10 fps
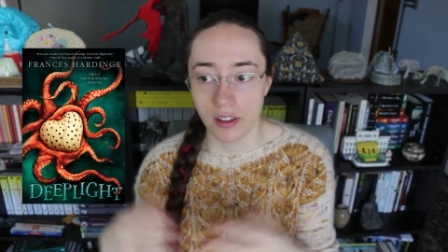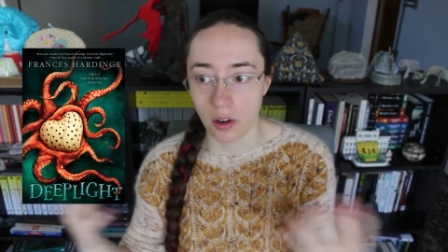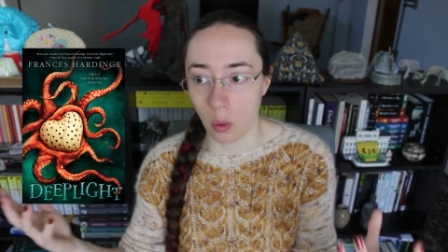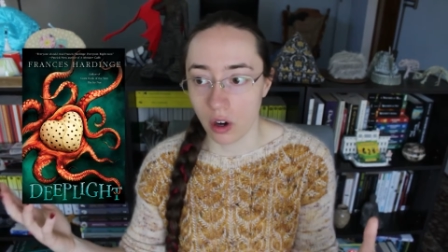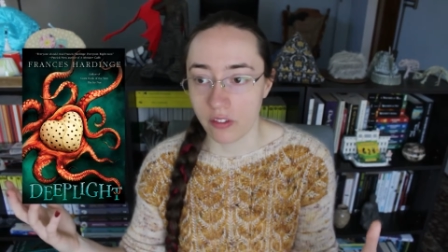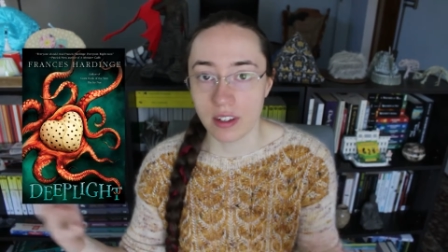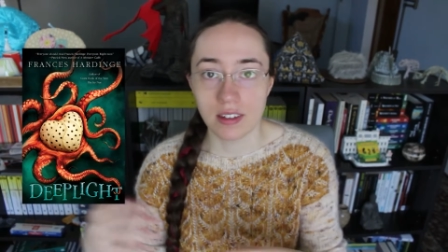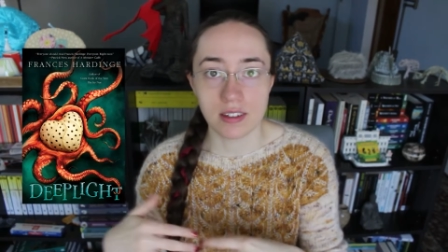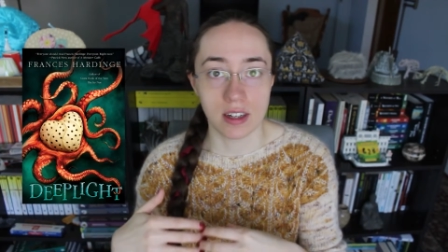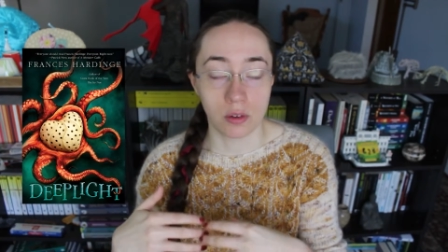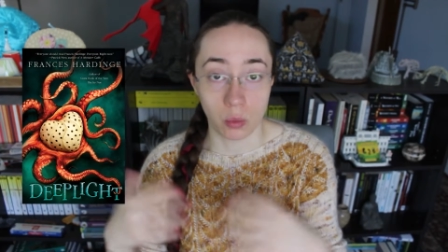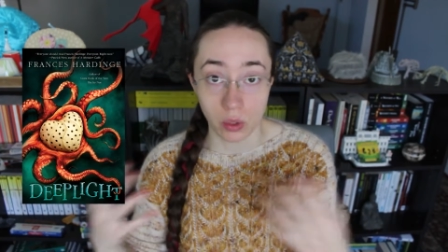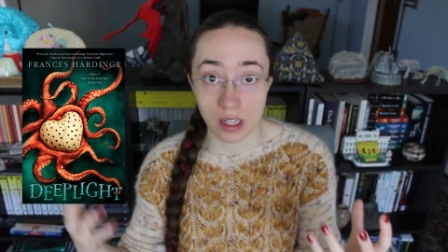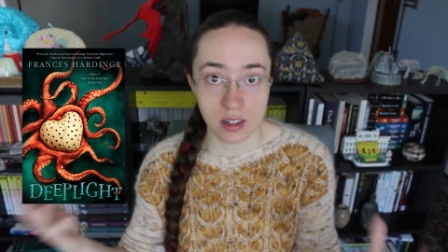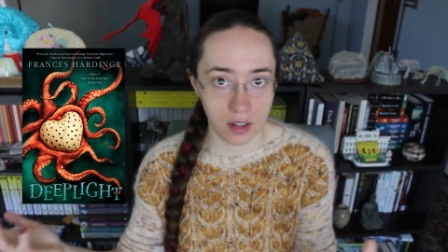They're orphans in a
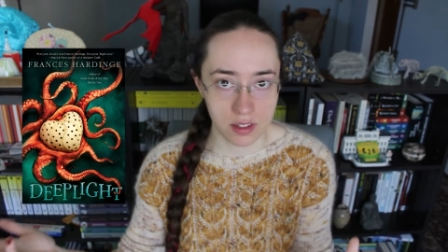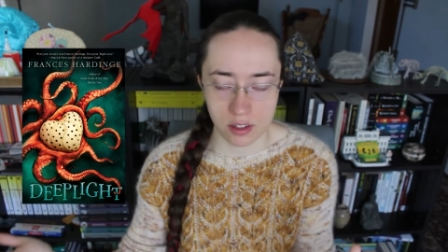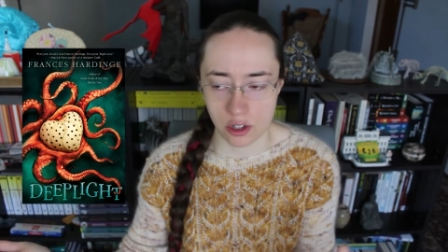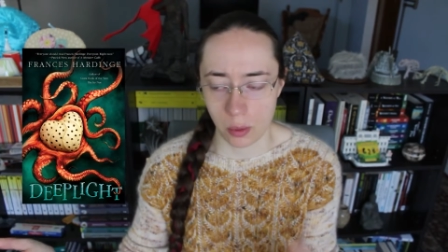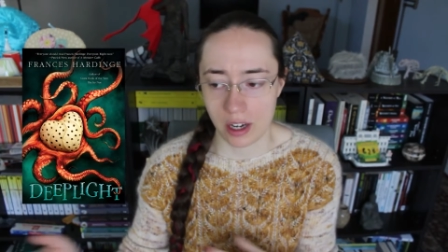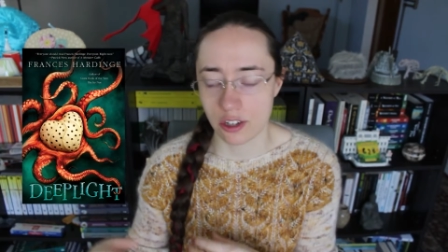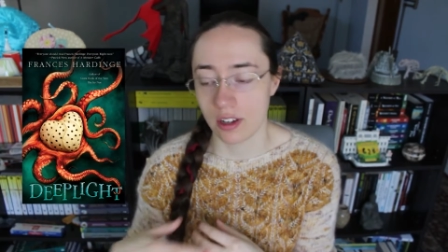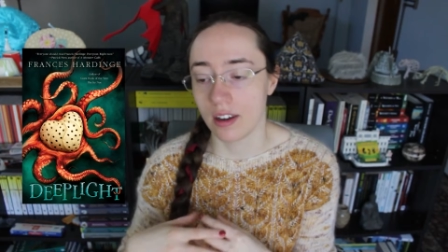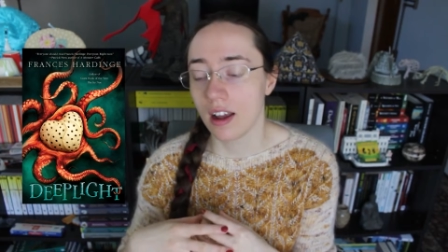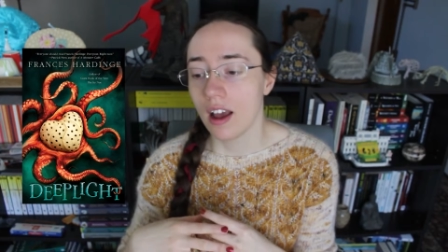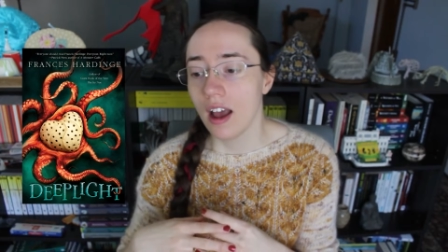really tough situation.